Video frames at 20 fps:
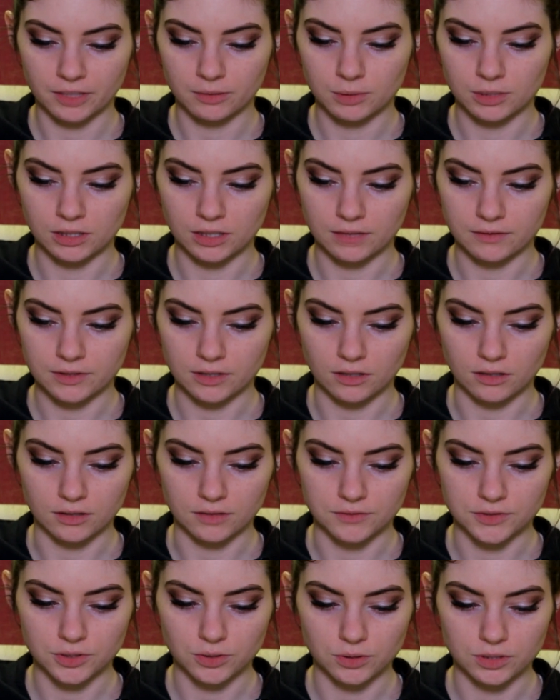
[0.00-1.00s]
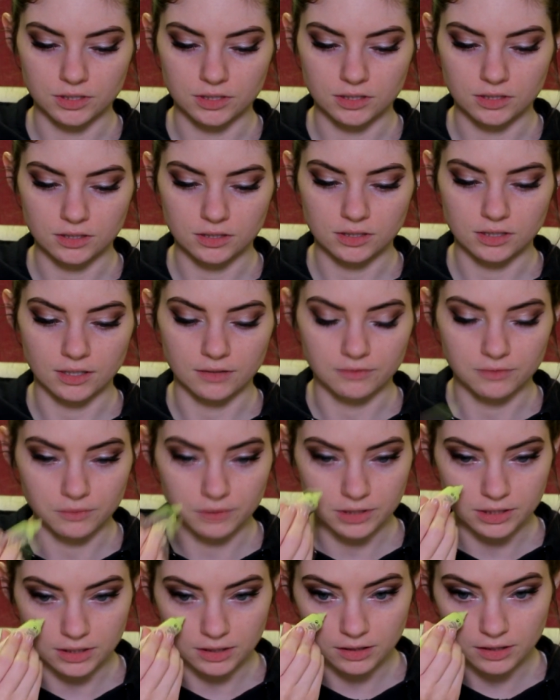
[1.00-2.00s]
I've been loving all of Joa's
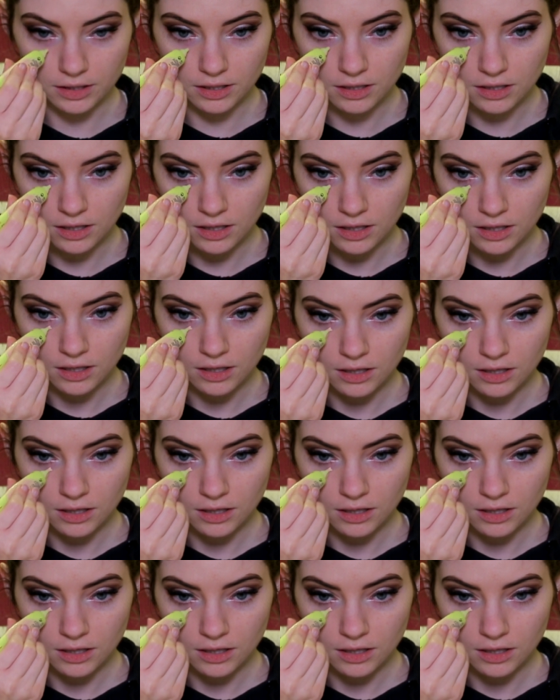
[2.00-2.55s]
stuff recently.